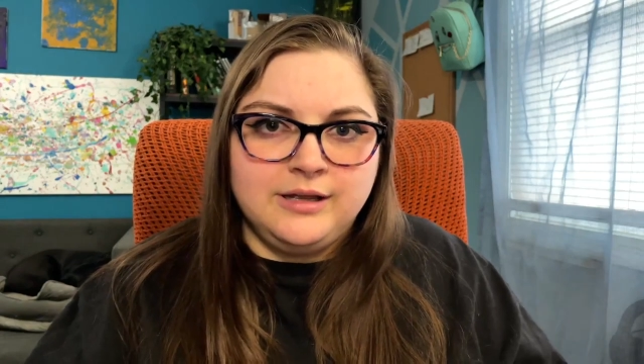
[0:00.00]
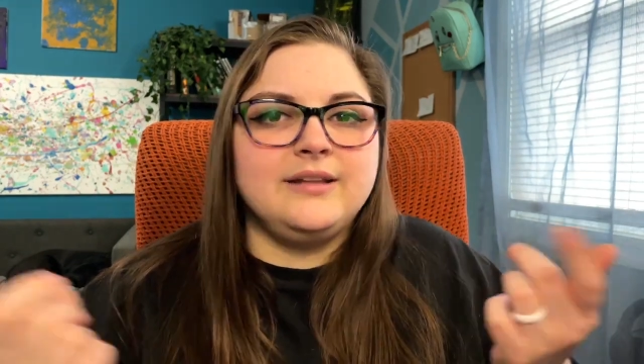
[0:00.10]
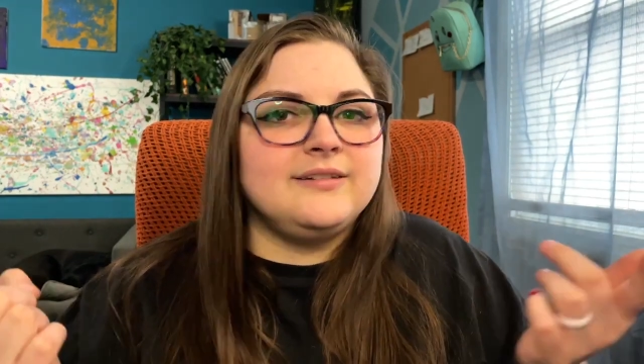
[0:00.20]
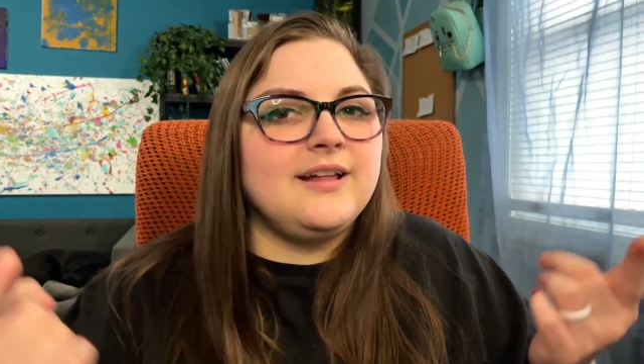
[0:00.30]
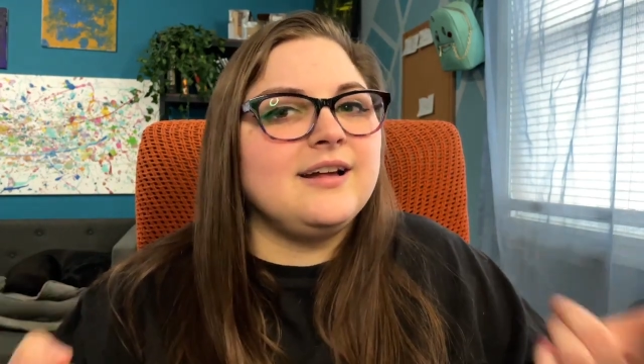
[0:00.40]

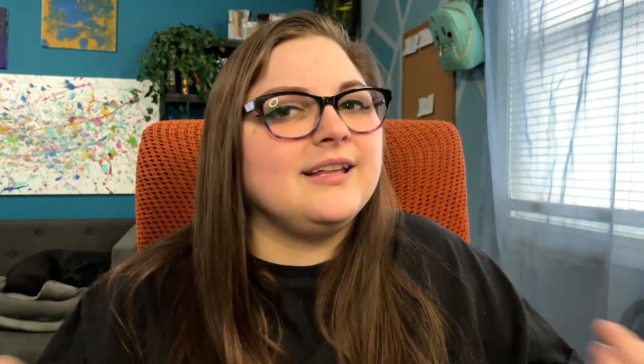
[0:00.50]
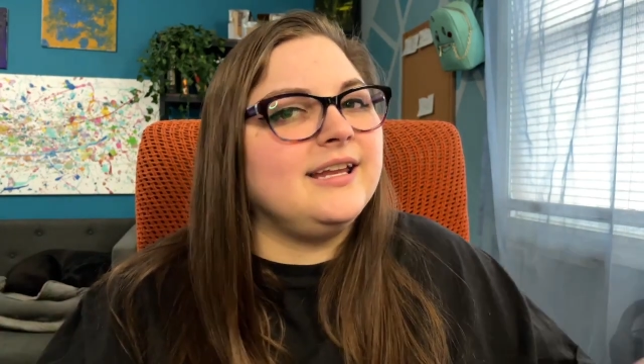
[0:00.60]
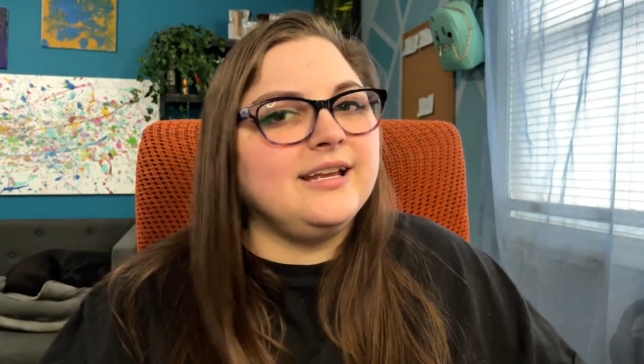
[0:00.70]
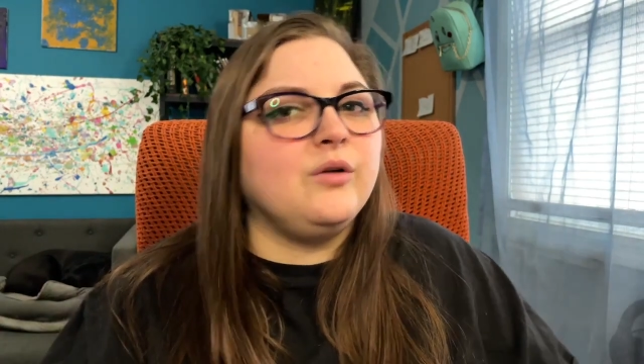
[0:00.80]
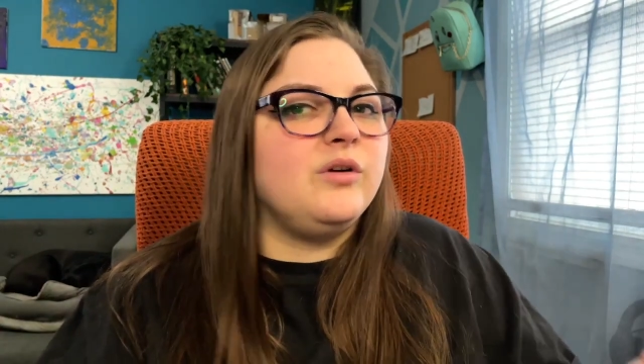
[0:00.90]
It's not
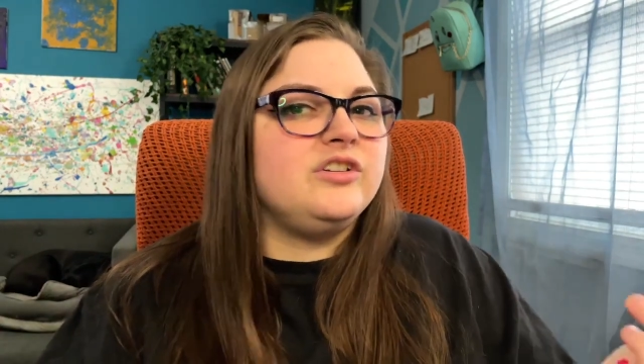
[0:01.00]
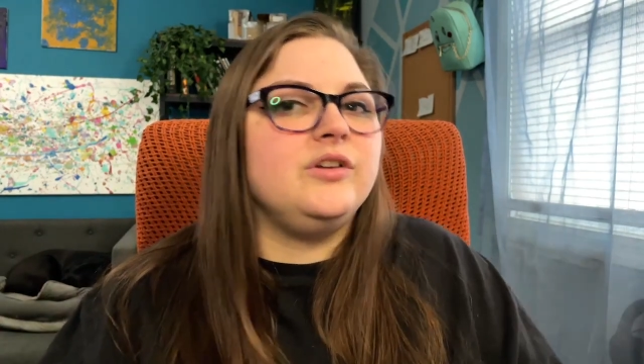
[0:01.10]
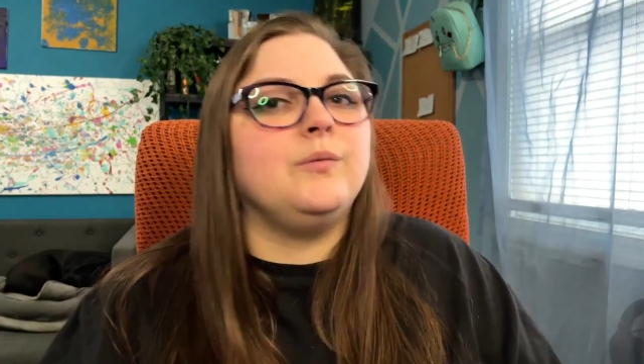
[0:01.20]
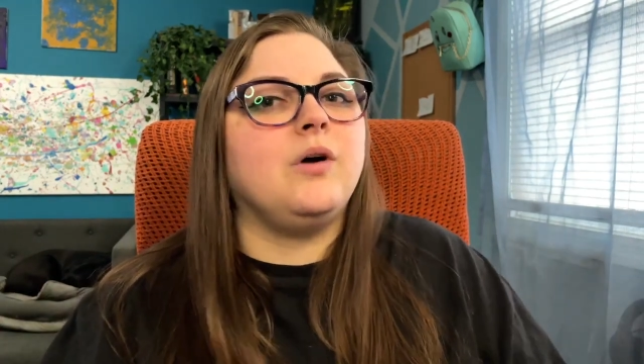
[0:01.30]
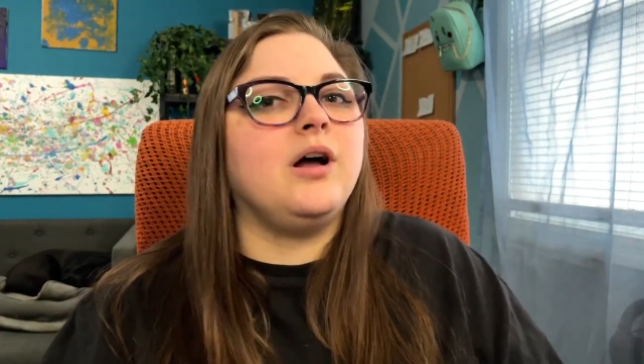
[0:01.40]
getting what
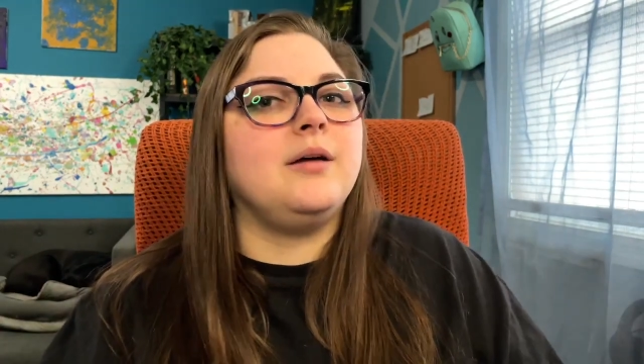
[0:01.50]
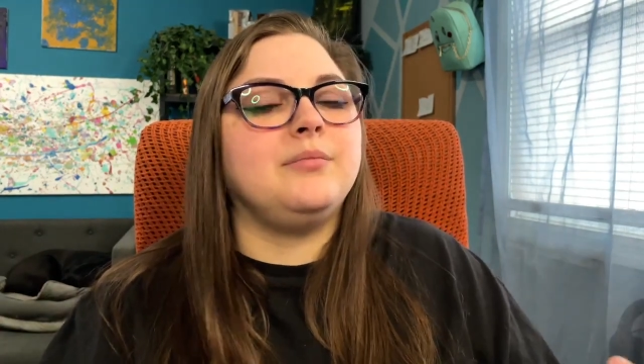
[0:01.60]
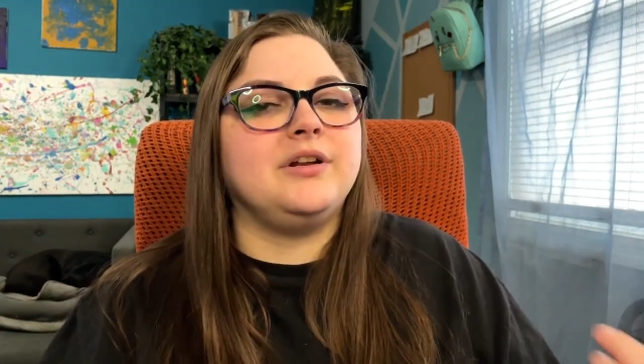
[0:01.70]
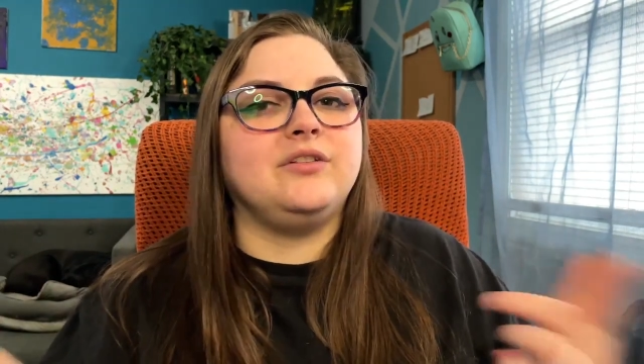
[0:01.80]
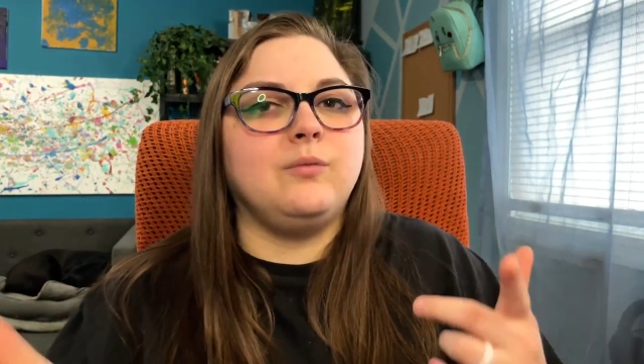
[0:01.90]
you want,
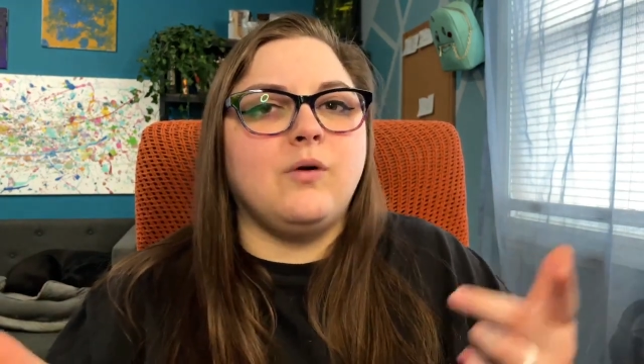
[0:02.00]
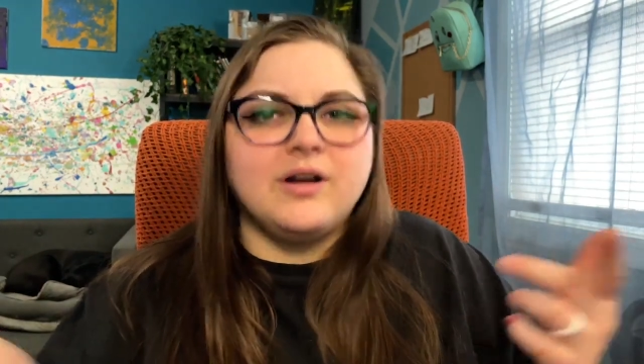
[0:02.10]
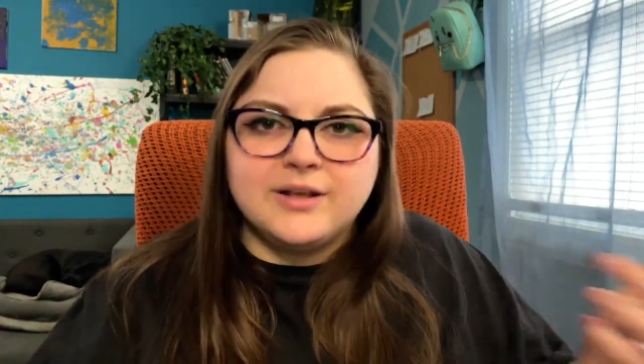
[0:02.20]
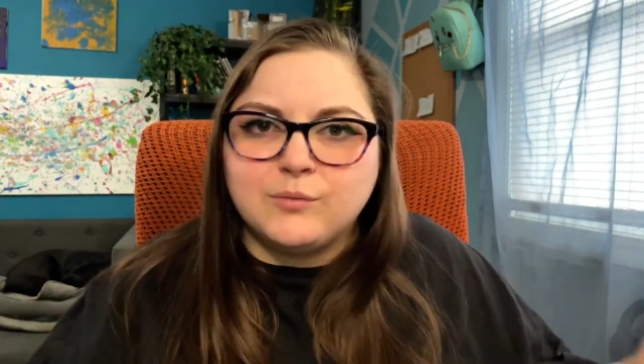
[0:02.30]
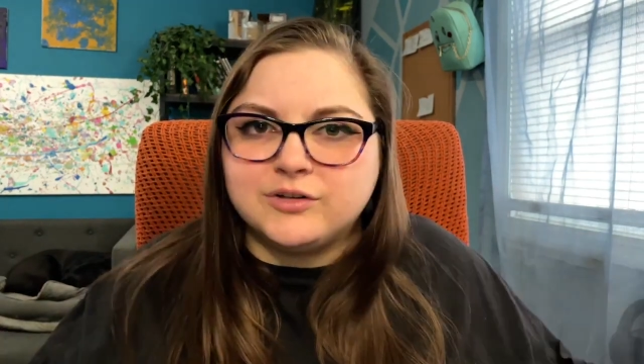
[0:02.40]
but it's
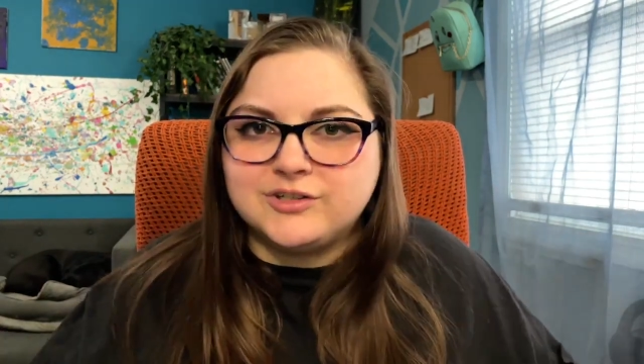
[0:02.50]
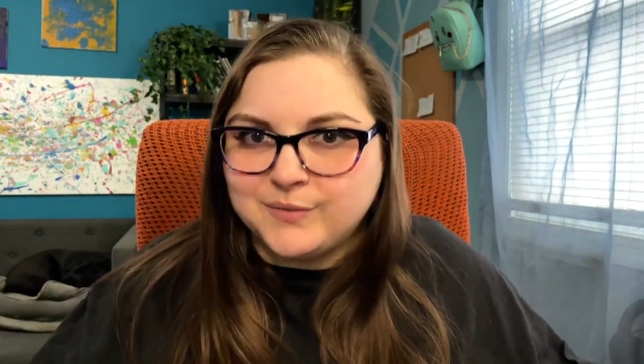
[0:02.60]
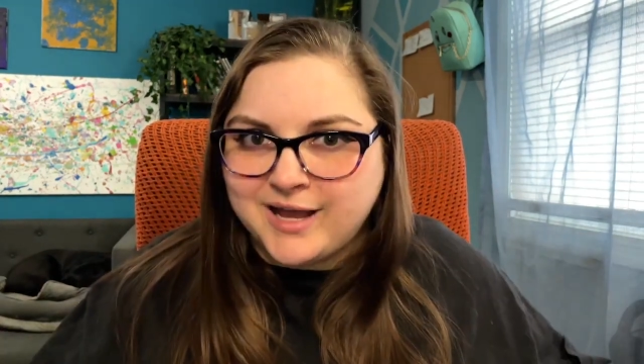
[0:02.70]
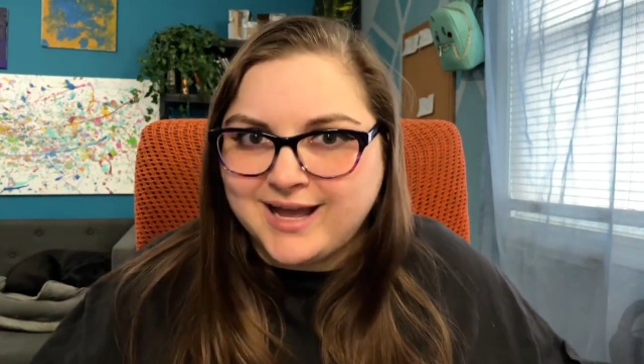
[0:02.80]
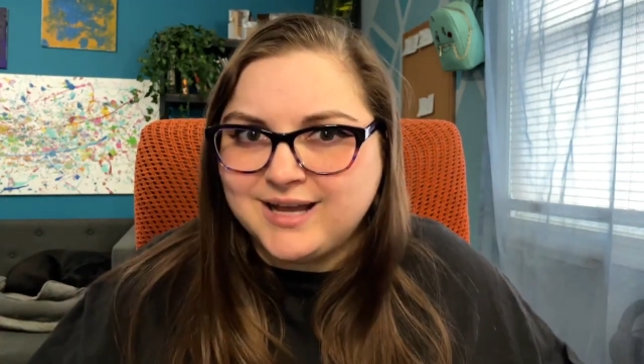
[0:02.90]
wanting what you
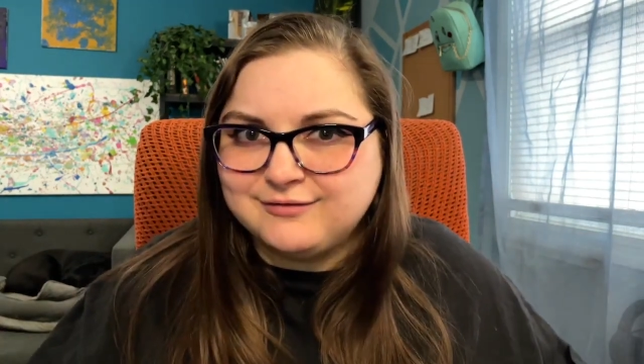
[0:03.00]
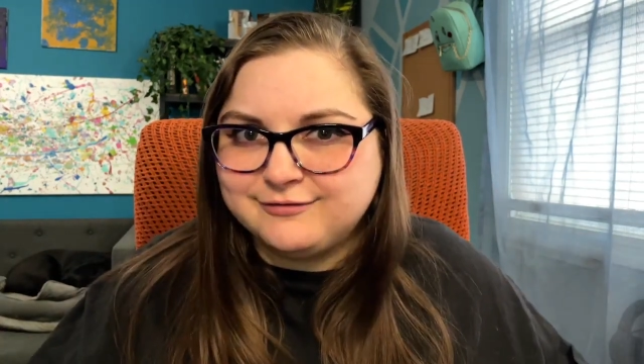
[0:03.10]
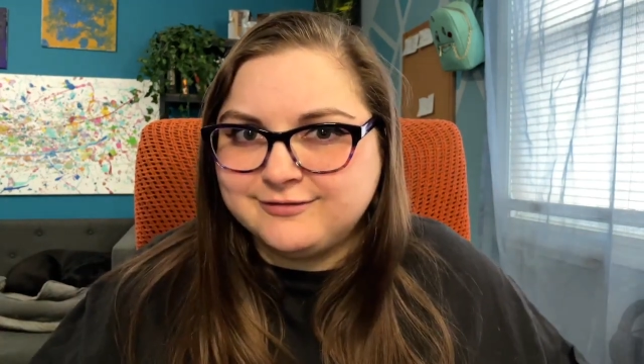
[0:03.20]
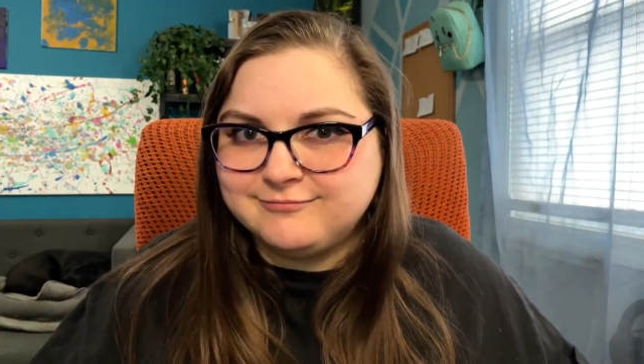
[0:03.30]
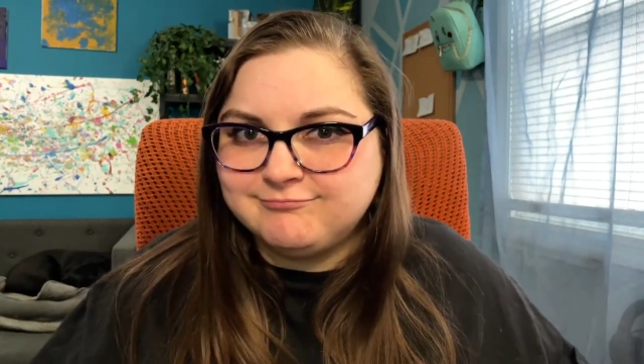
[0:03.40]
have.